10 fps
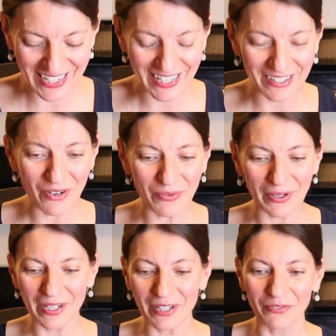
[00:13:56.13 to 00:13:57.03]
he said, don't
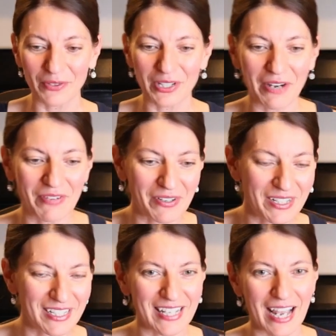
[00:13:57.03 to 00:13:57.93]
worry, if we drive down
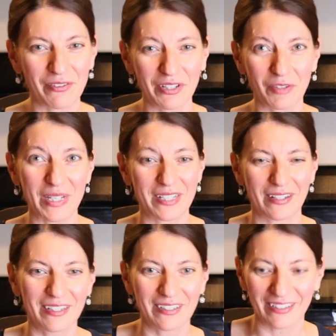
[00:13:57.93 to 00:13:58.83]
into town, it'll be
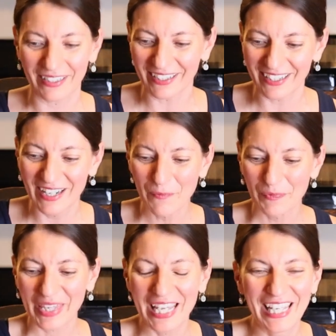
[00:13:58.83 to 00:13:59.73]
sunny and clear.
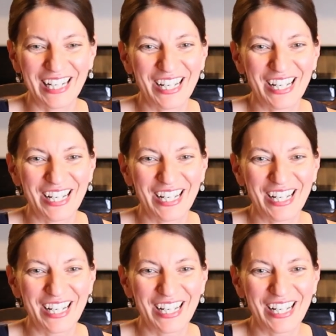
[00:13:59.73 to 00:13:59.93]
And